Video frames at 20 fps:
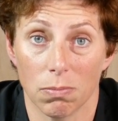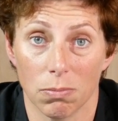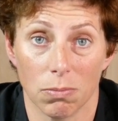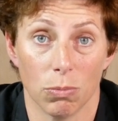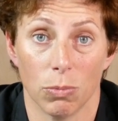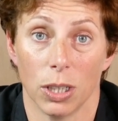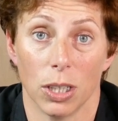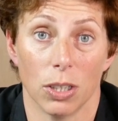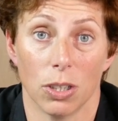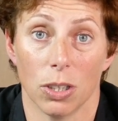
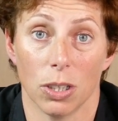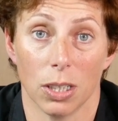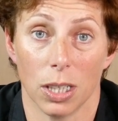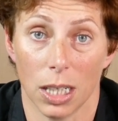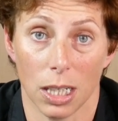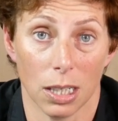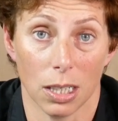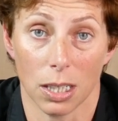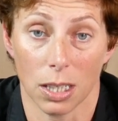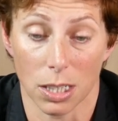when you're doing
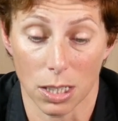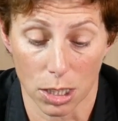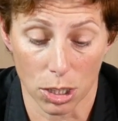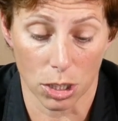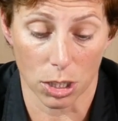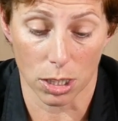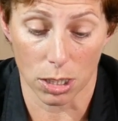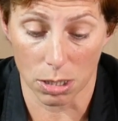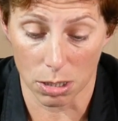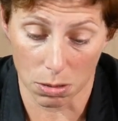the end of the
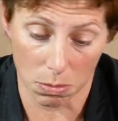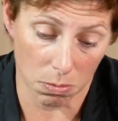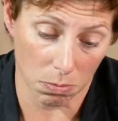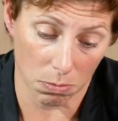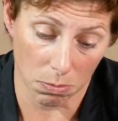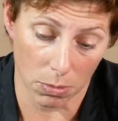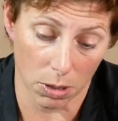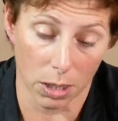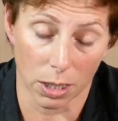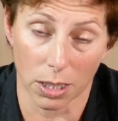dishes.
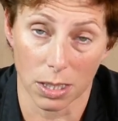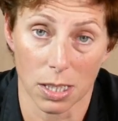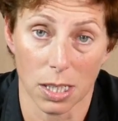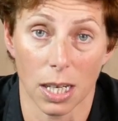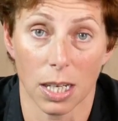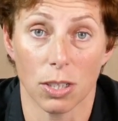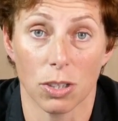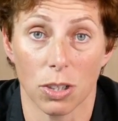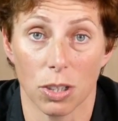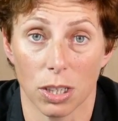Like I
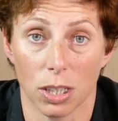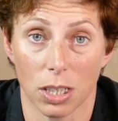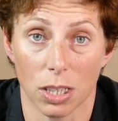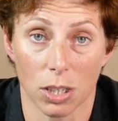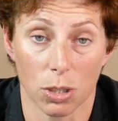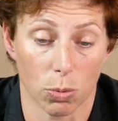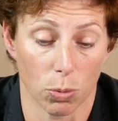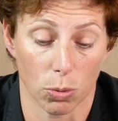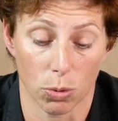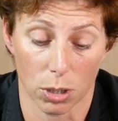say, dirty
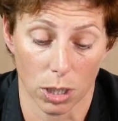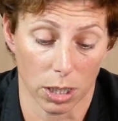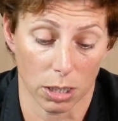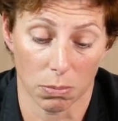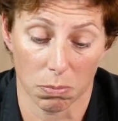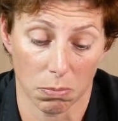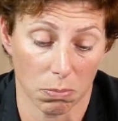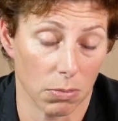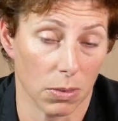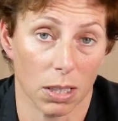
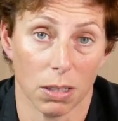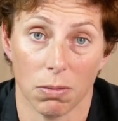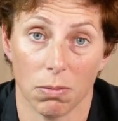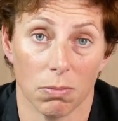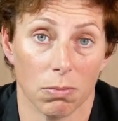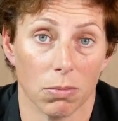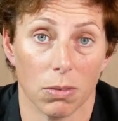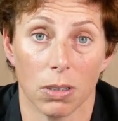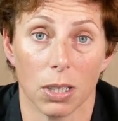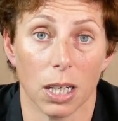dishwater,
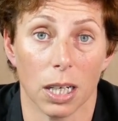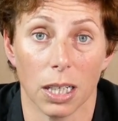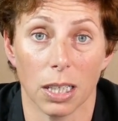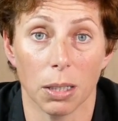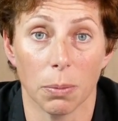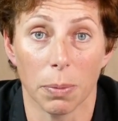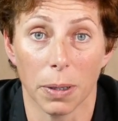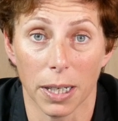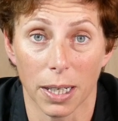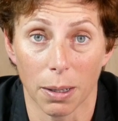then clean
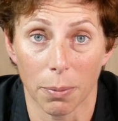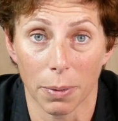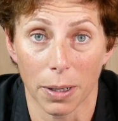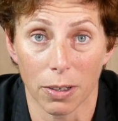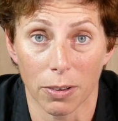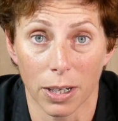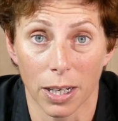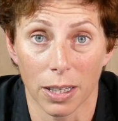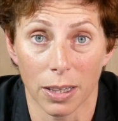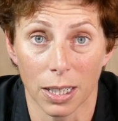your peanut
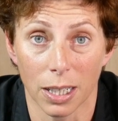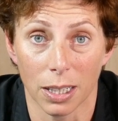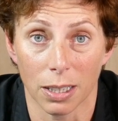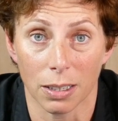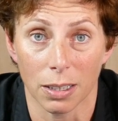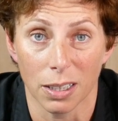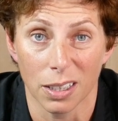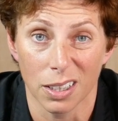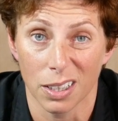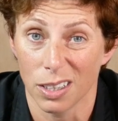butter out
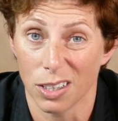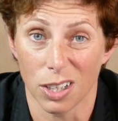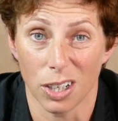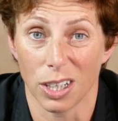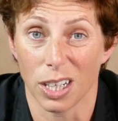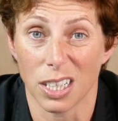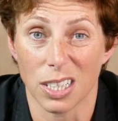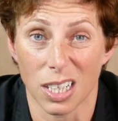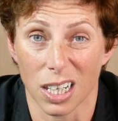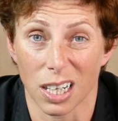then. Don't
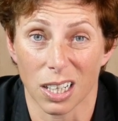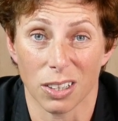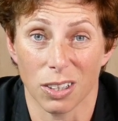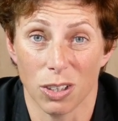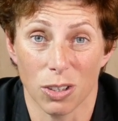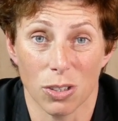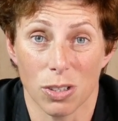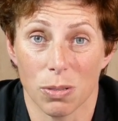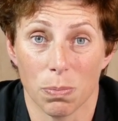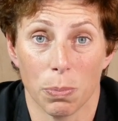need to
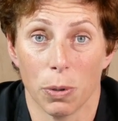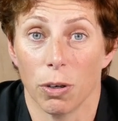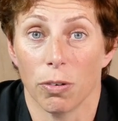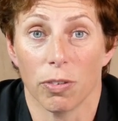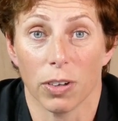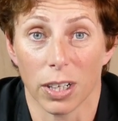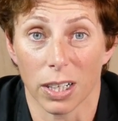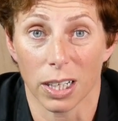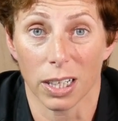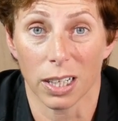use
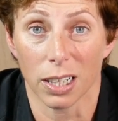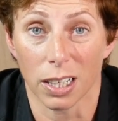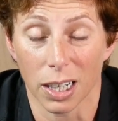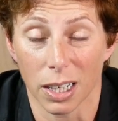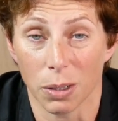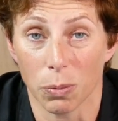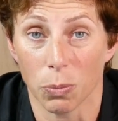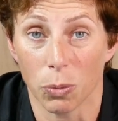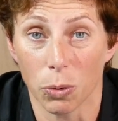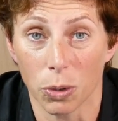perfectly
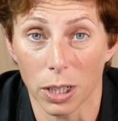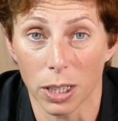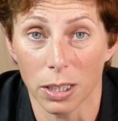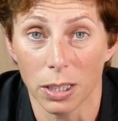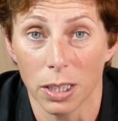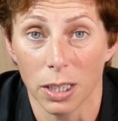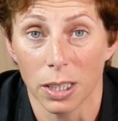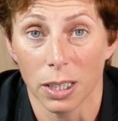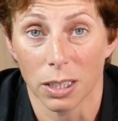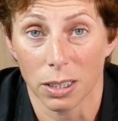clean
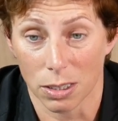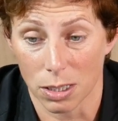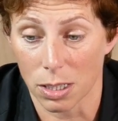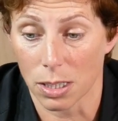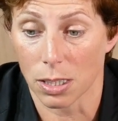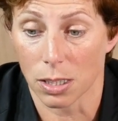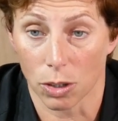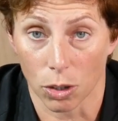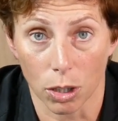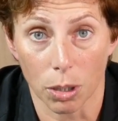water.
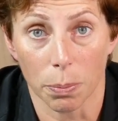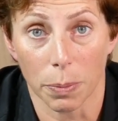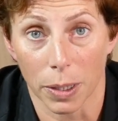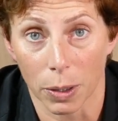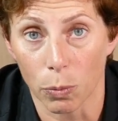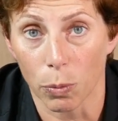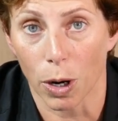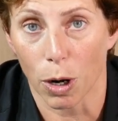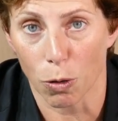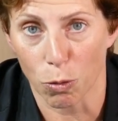Just got to
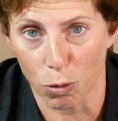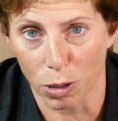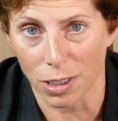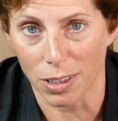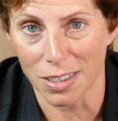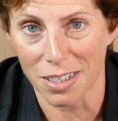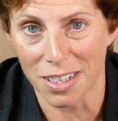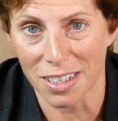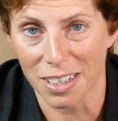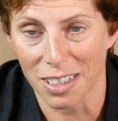be well
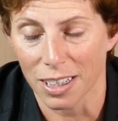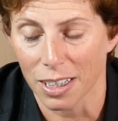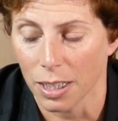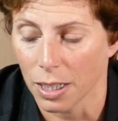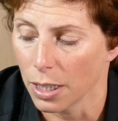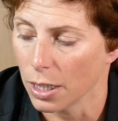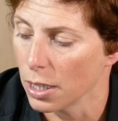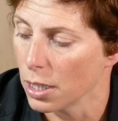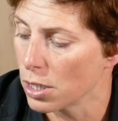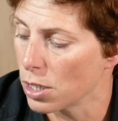rinsed.
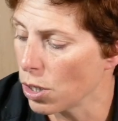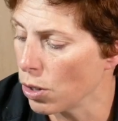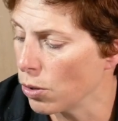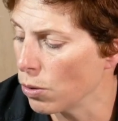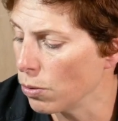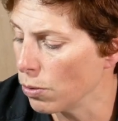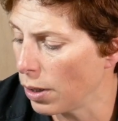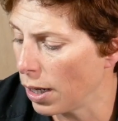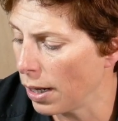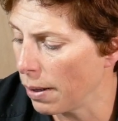
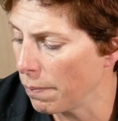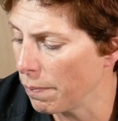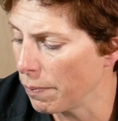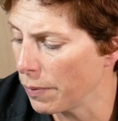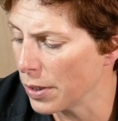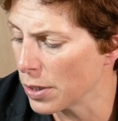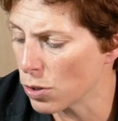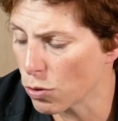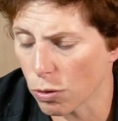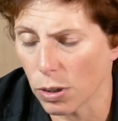So
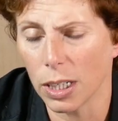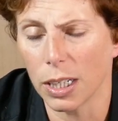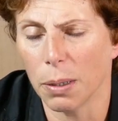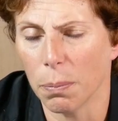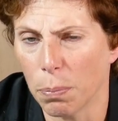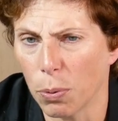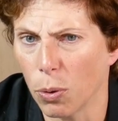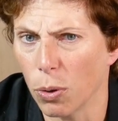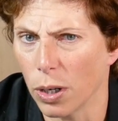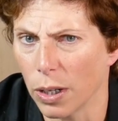it's really
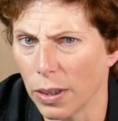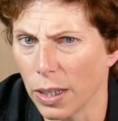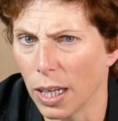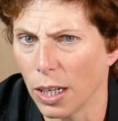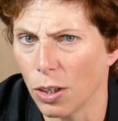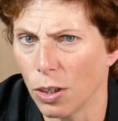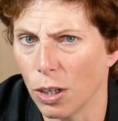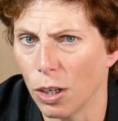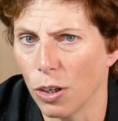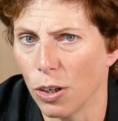important that
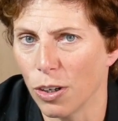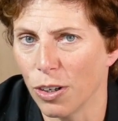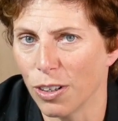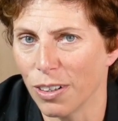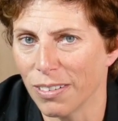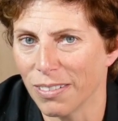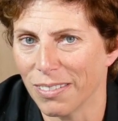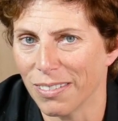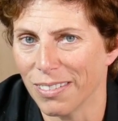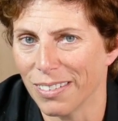you
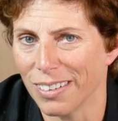learn